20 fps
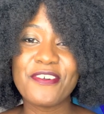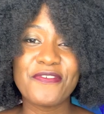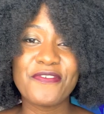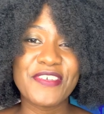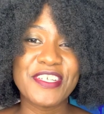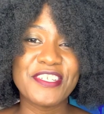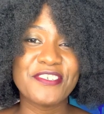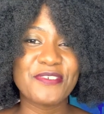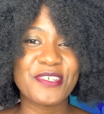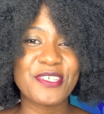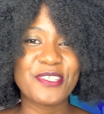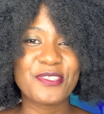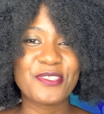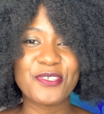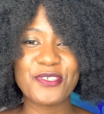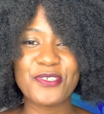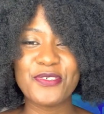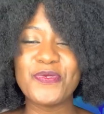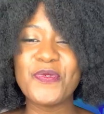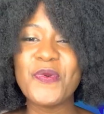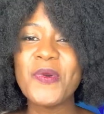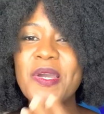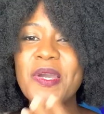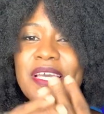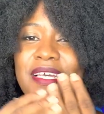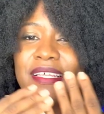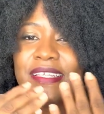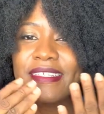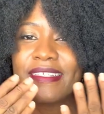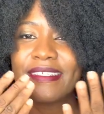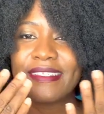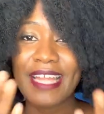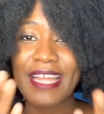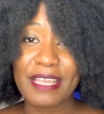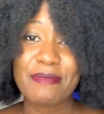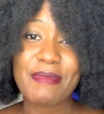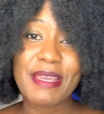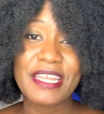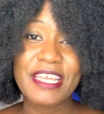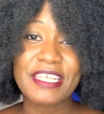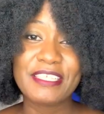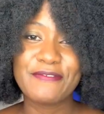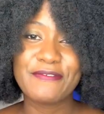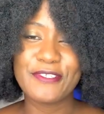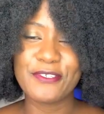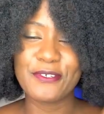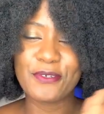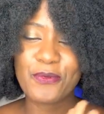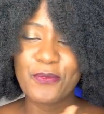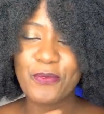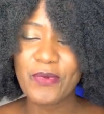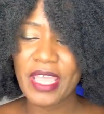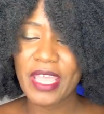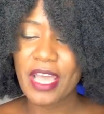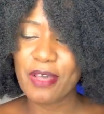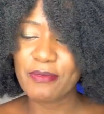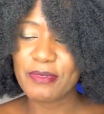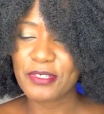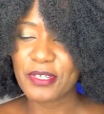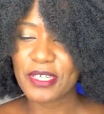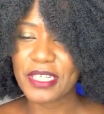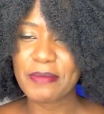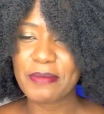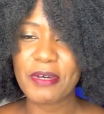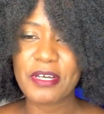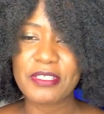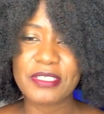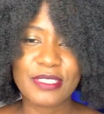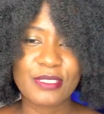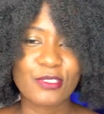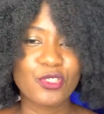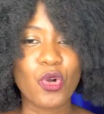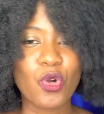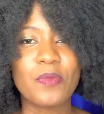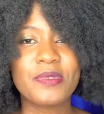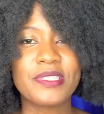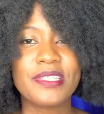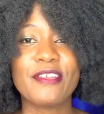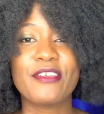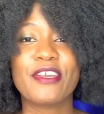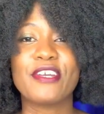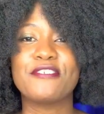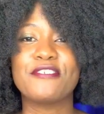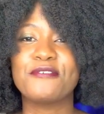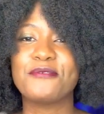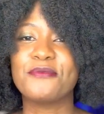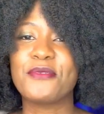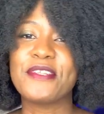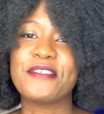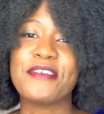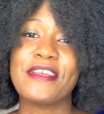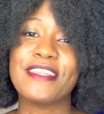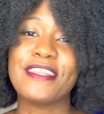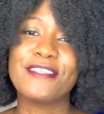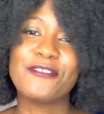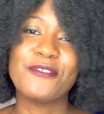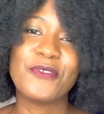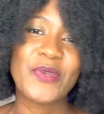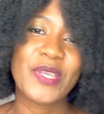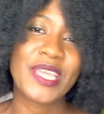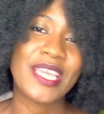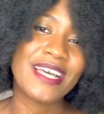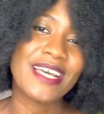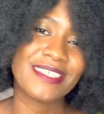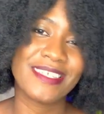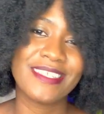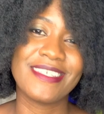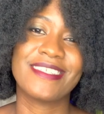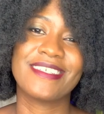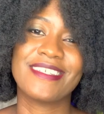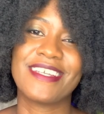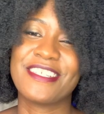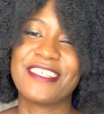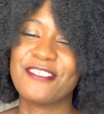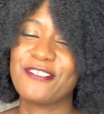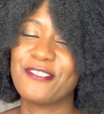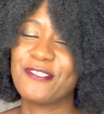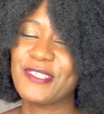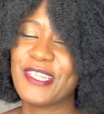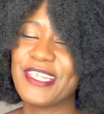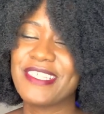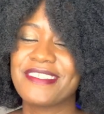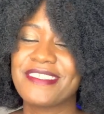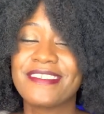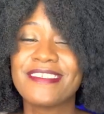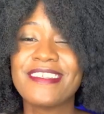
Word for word: of interest to you, like my next video where I'll be talking about jobs that you can do when you're in the UK as an international student.